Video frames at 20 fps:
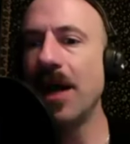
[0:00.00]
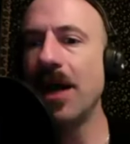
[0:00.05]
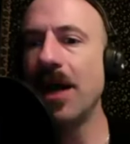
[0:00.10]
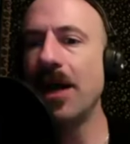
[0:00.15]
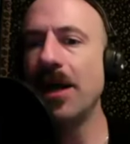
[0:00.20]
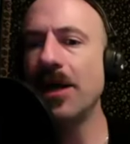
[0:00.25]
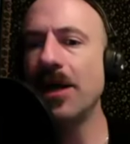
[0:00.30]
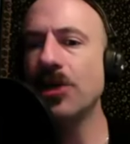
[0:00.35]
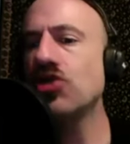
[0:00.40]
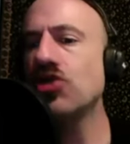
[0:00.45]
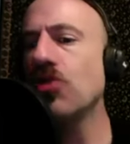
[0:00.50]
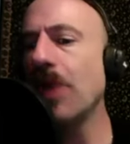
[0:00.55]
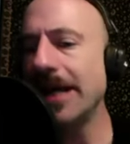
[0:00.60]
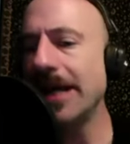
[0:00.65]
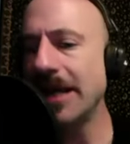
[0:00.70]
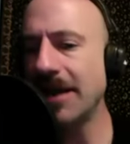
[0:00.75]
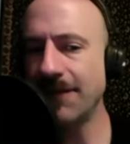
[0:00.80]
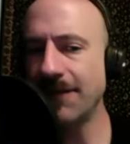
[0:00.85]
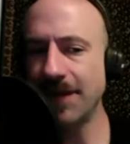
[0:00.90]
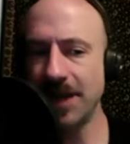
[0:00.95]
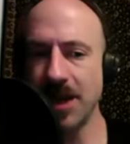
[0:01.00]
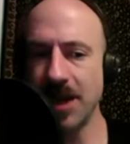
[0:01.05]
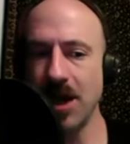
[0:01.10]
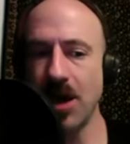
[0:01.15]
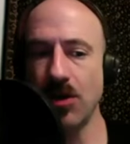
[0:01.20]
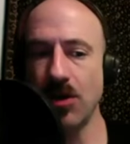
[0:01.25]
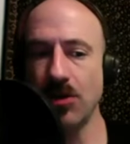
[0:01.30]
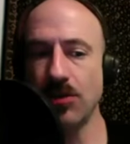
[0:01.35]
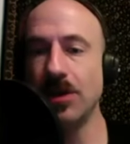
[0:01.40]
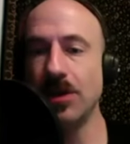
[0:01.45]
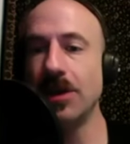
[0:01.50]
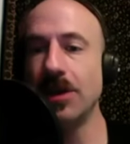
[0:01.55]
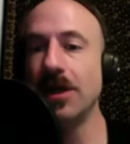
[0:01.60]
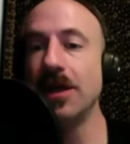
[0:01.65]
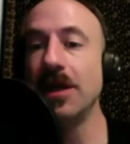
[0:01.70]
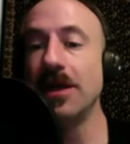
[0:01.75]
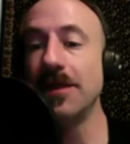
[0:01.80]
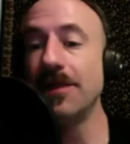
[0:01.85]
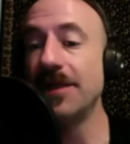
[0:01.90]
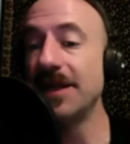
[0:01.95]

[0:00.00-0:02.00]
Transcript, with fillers: a training video. Uh-huh.